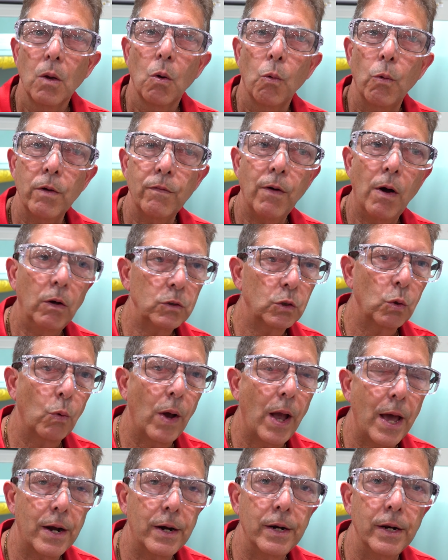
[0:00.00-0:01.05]
We've
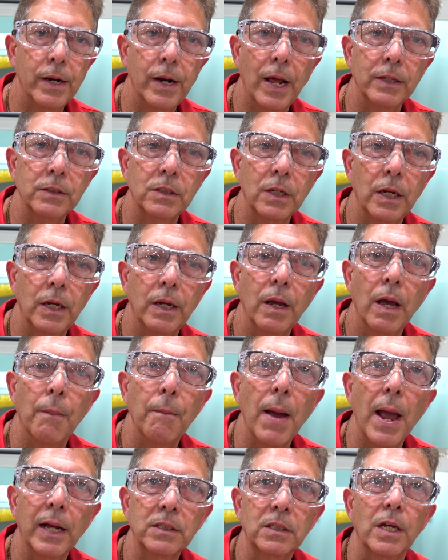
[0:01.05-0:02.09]
also added it as a
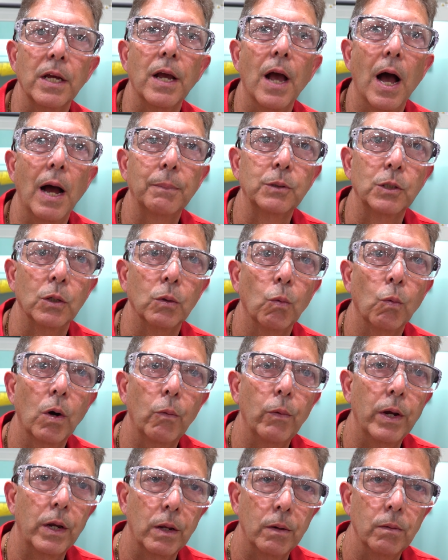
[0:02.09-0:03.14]
masking option where
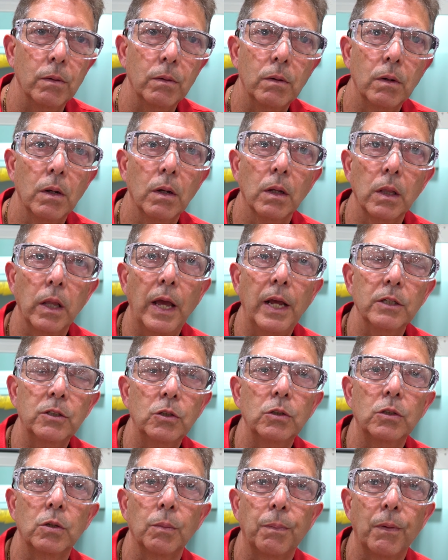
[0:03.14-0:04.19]
we can
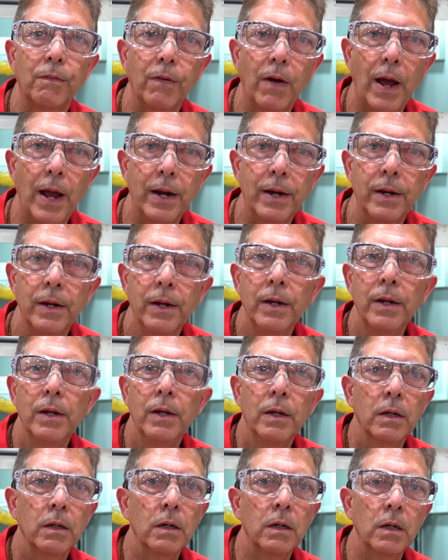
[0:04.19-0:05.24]
laser to provide
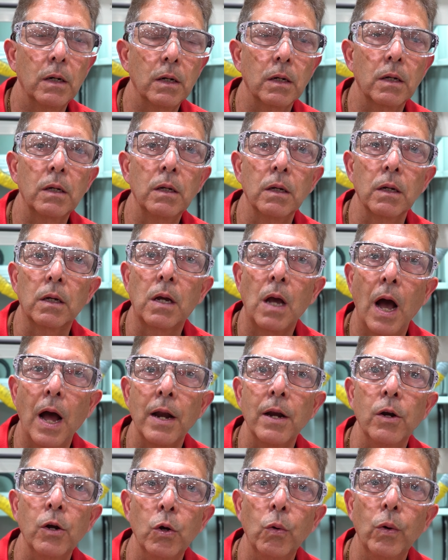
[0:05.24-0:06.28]

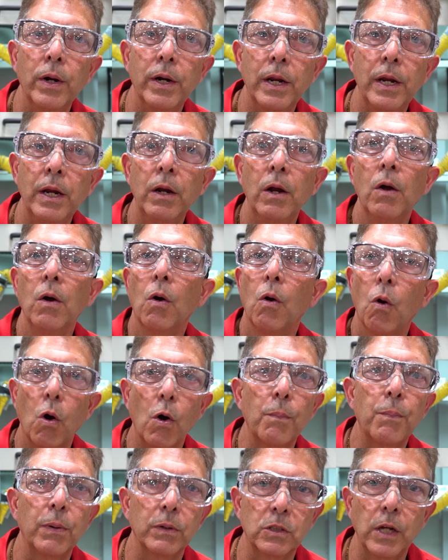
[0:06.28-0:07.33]
continuity
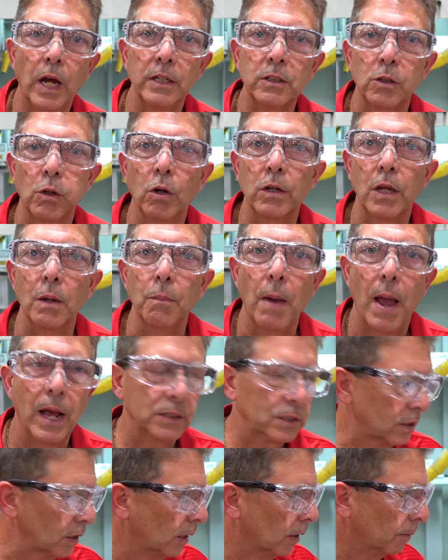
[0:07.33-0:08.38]
or precise looking
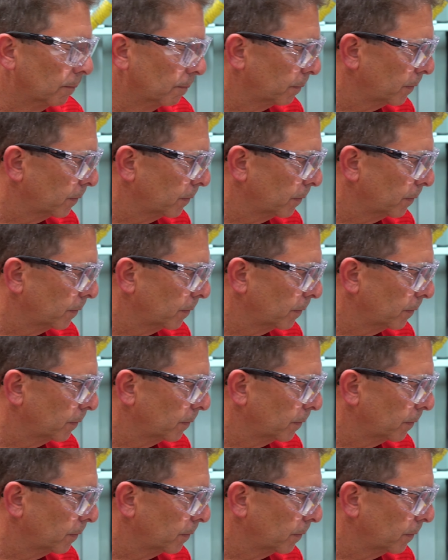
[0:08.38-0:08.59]
masking.